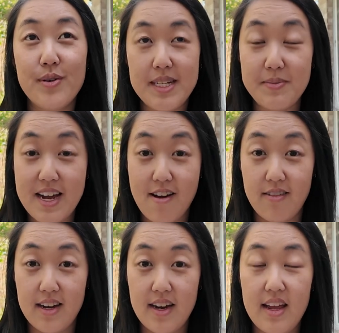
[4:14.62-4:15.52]
deep
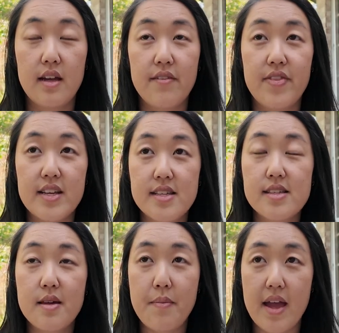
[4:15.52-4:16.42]
down, if this
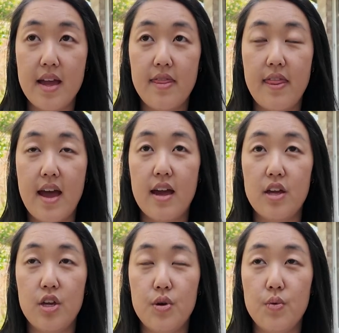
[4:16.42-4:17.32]
is the man
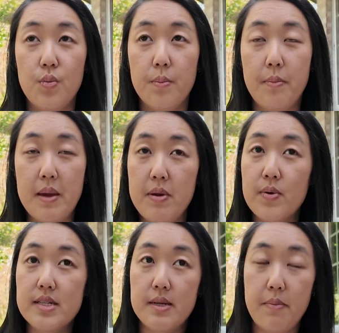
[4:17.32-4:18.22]
that you maybe
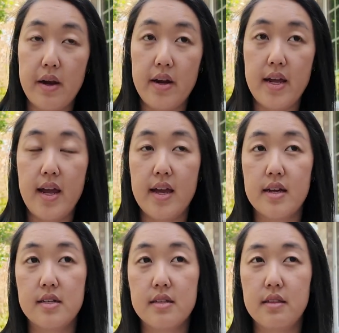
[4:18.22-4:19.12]
want to marry
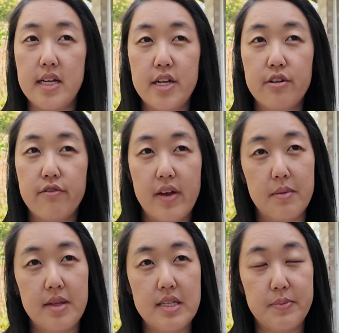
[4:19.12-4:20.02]
and lead your
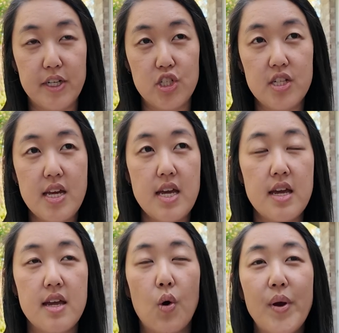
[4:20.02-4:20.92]
family spiritually,
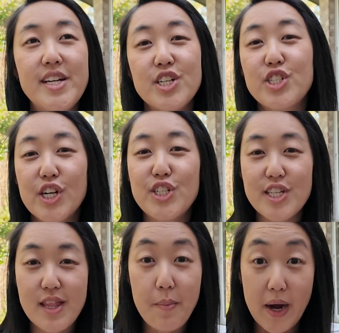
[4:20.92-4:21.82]
going to church
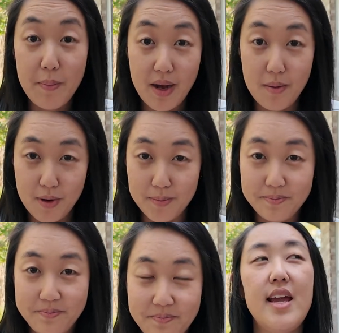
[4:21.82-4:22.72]
is the bare
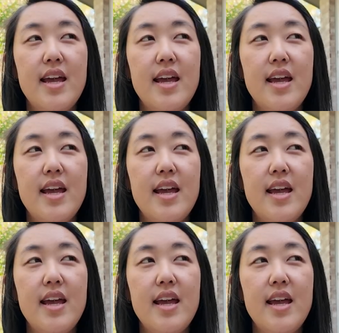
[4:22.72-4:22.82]
minimum.